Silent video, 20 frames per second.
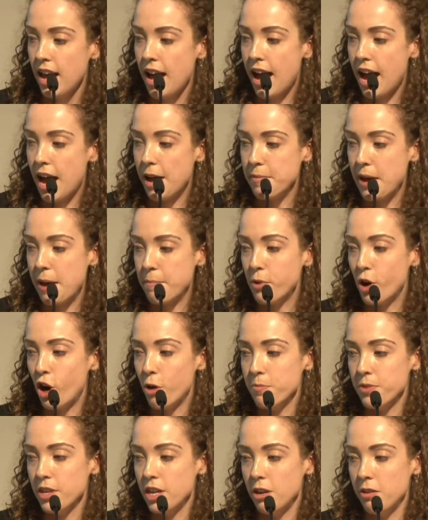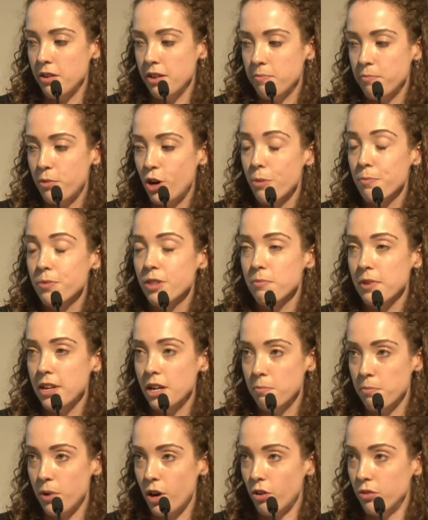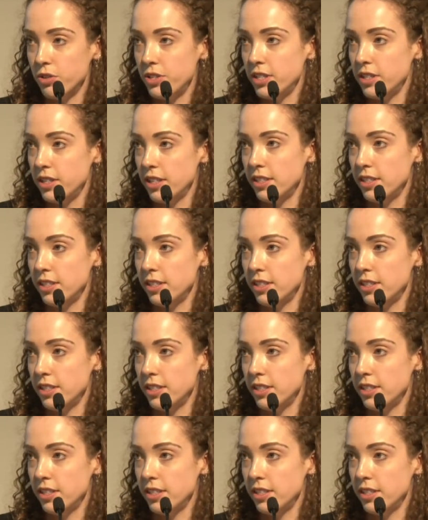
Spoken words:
and pop them in a bowl to